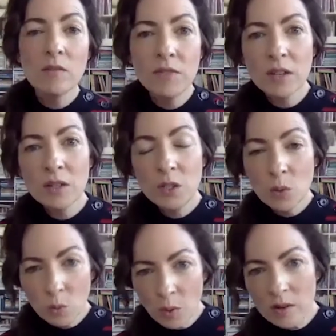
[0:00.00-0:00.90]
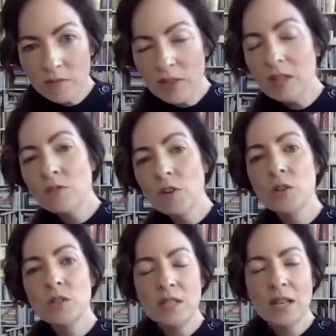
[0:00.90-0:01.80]
of the, you were one of the
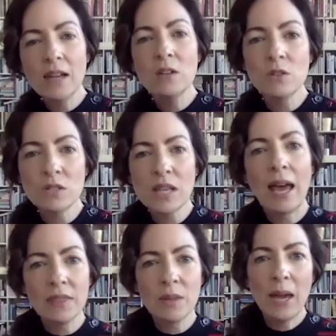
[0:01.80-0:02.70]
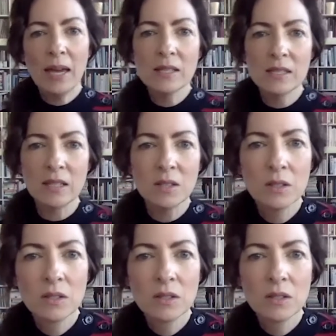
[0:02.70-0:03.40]
first editors at the magazine.